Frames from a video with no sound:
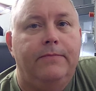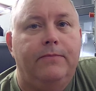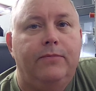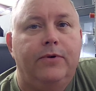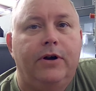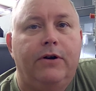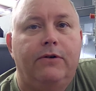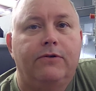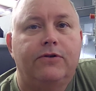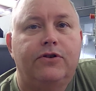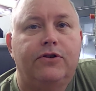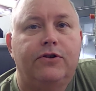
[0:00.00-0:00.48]

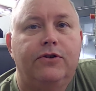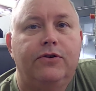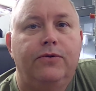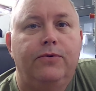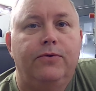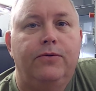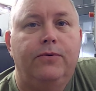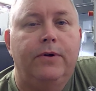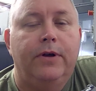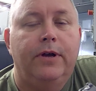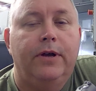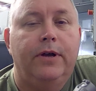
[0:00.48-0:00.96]
We
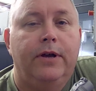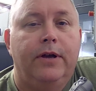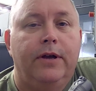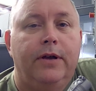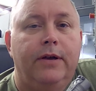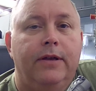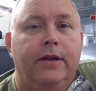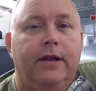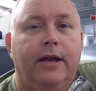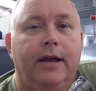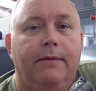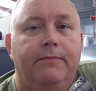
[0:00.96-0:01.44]
also
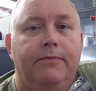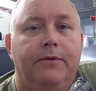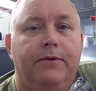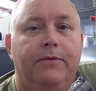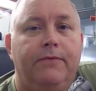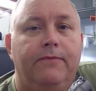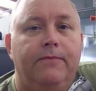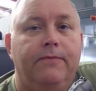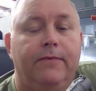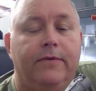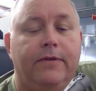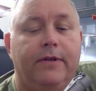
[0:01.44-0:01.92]
kept
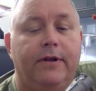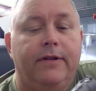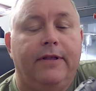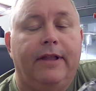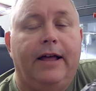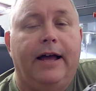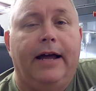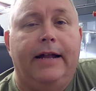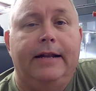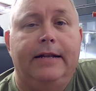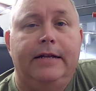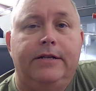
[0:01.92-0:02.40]
the
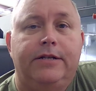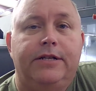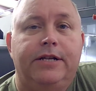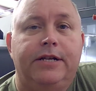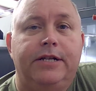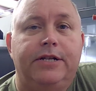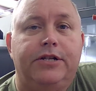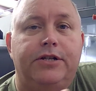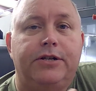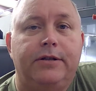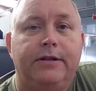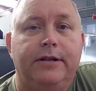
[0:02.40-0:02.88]
light
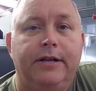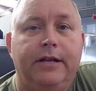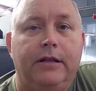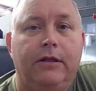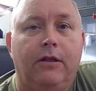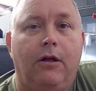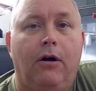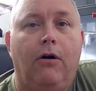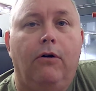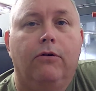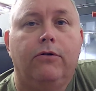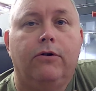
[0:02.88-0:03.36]
intentionally
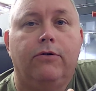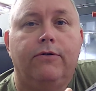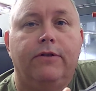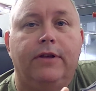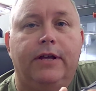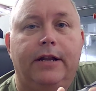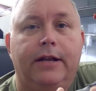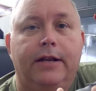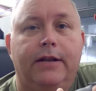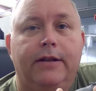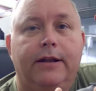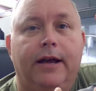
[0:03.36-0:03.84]
longer
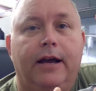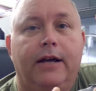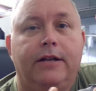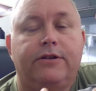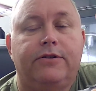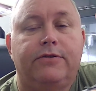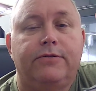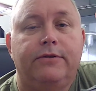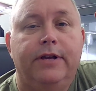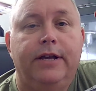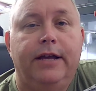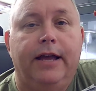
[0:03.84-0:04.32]
than it
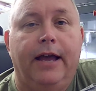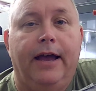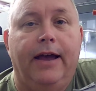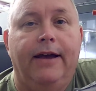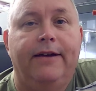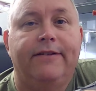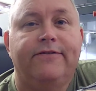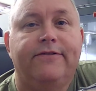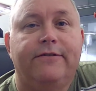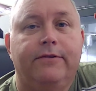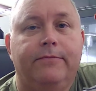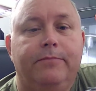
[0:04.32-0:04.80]
naturally
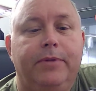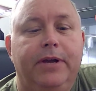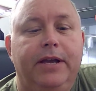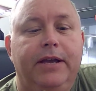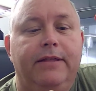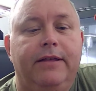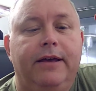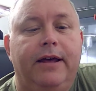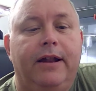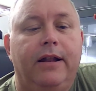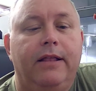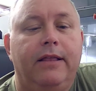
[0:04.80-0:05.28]
has to
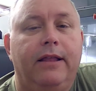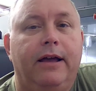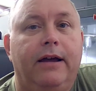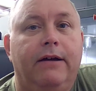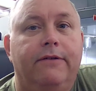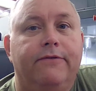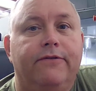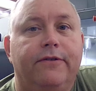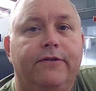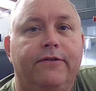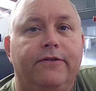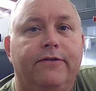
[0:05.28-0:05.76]
be. That
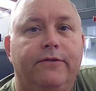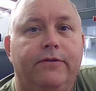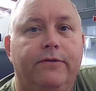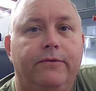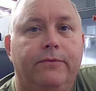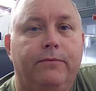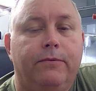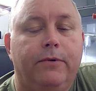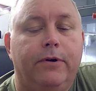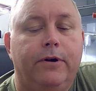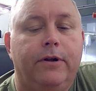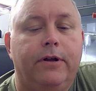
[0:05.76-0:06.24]
allows us
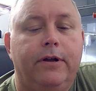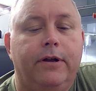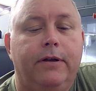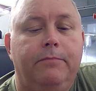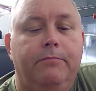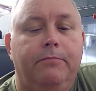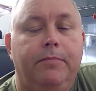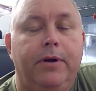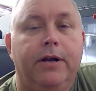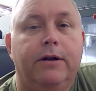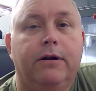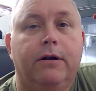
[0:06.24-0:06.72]
to run
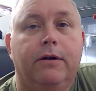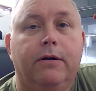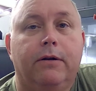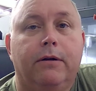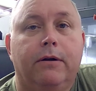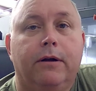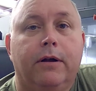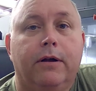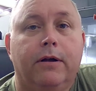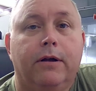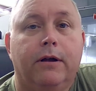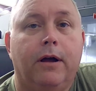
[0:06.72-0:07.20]
a
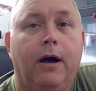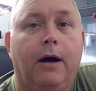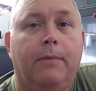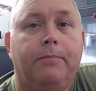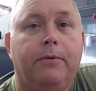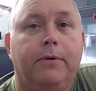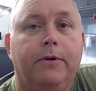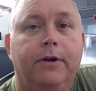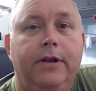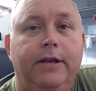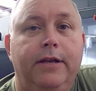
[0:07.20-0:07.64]
bigger copper